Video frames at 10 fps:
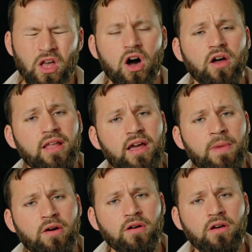Unlike
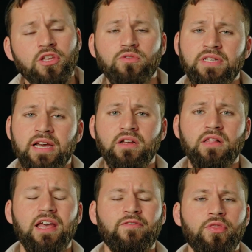America, you
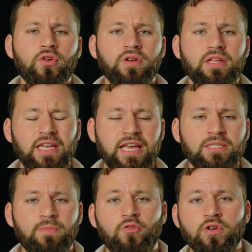technically have 30
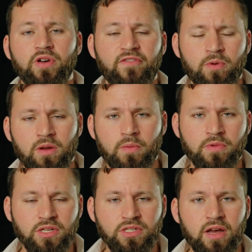days before you have to put up a
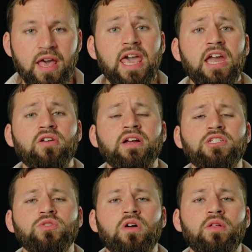mezuzah. Here in Eretz
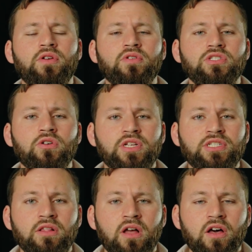Yisrael, there is no
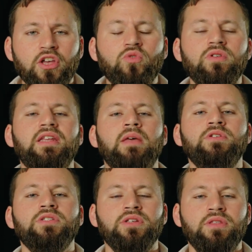such halacha. You need a
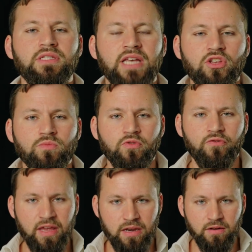mezuzah the day you
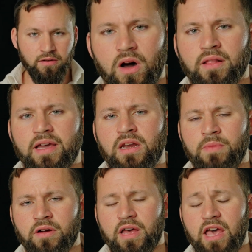move in. Unlike in
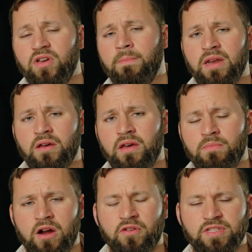America, having a mincha and
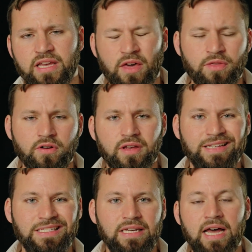mariv together
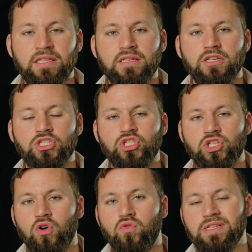is not
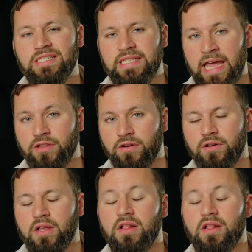so standard.